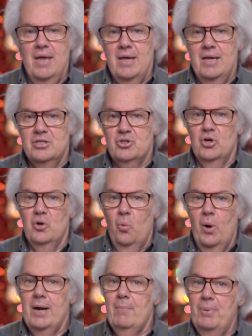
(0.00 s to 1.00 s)
it's going to
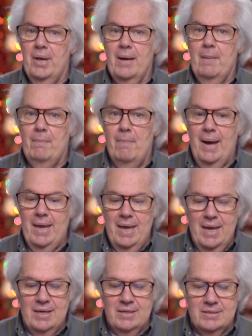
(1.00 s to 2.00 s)
want to pick up my
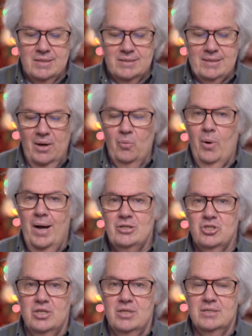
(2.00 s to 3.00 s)
hands as I
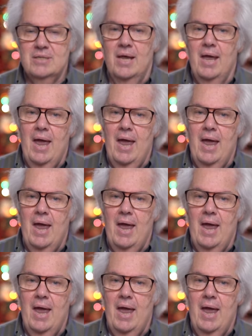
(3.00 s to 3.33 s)
watch this,